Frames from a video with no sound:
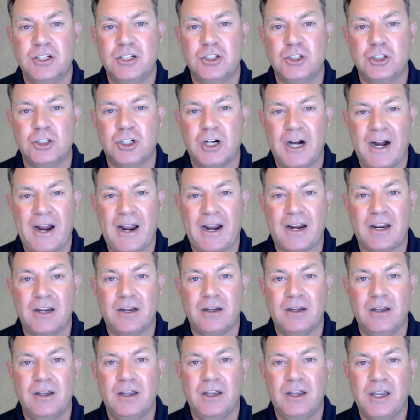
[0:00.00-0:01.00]
to
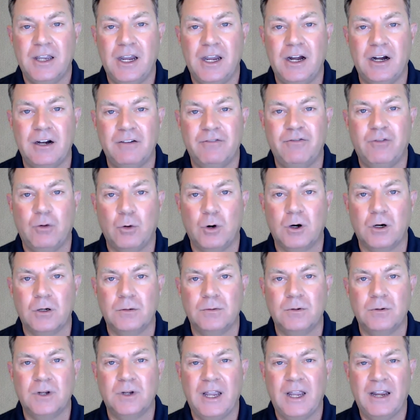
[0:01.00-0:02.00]
track, care
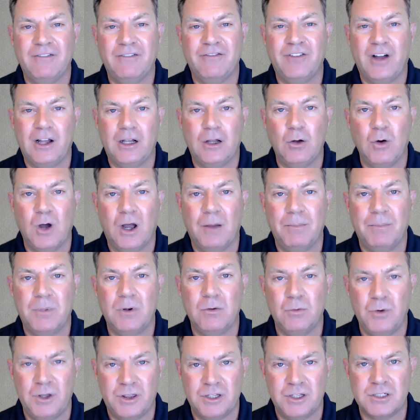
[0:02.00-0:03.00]
for, and follow up
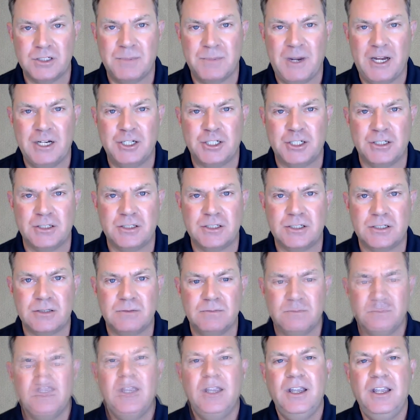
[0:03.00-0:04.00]
with his
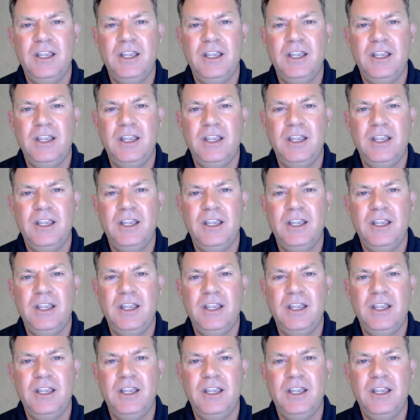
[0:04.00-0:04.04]
patients.